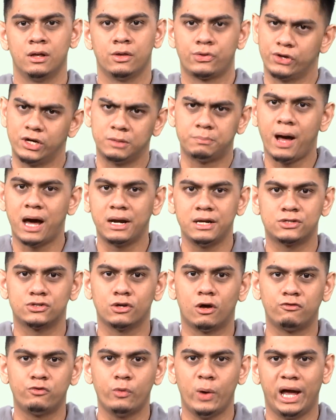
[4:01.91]
Third-party
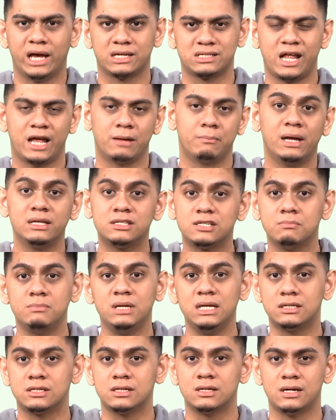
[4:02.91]
softwares like
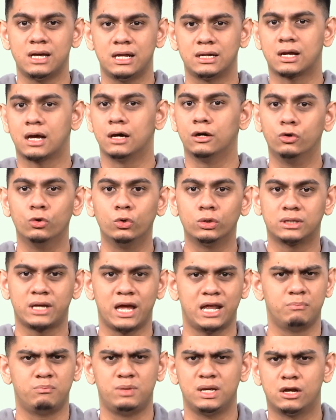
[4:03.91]
Mentimeter and Kahoot
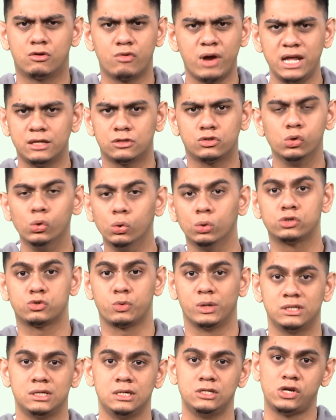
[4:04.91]
can be great
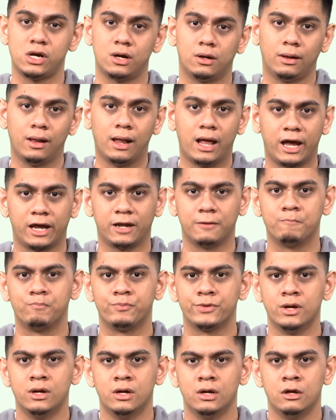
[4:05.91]
tools when teaching online.
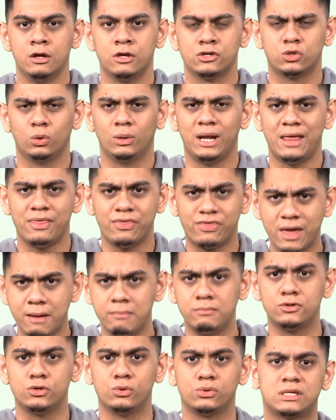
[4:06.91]
So let
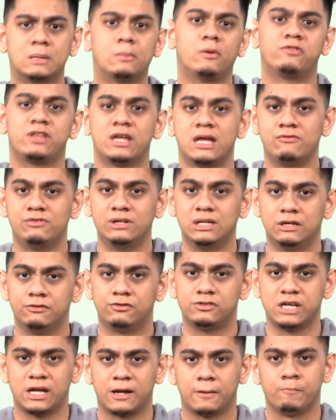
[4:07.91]
them do some of the heavy
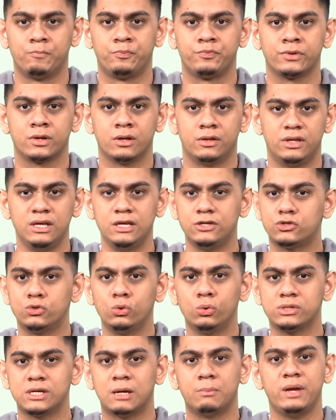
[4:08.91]
lifting. These
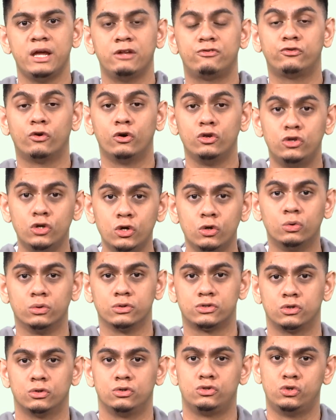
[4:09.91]
tools are made for
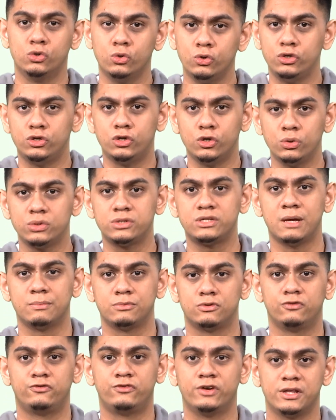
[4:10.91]
you, so do use
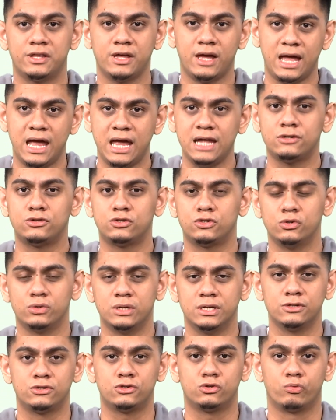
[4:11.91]
them to further aid
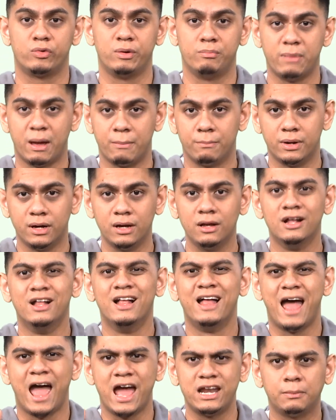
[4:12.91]
students to remember
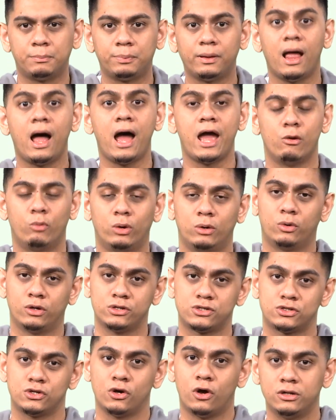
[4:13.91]
and apply what
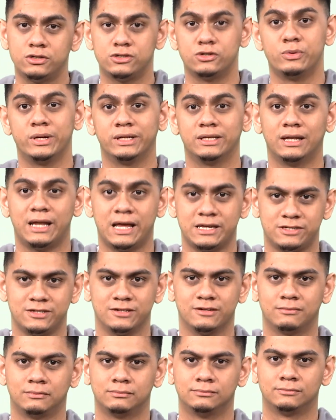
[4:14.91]
was taught during the
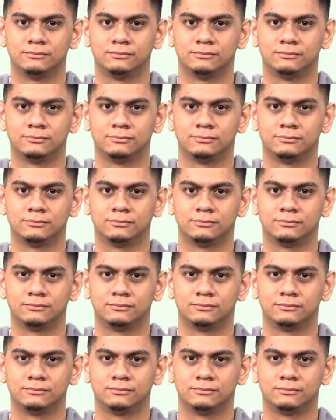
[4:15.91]
lesson.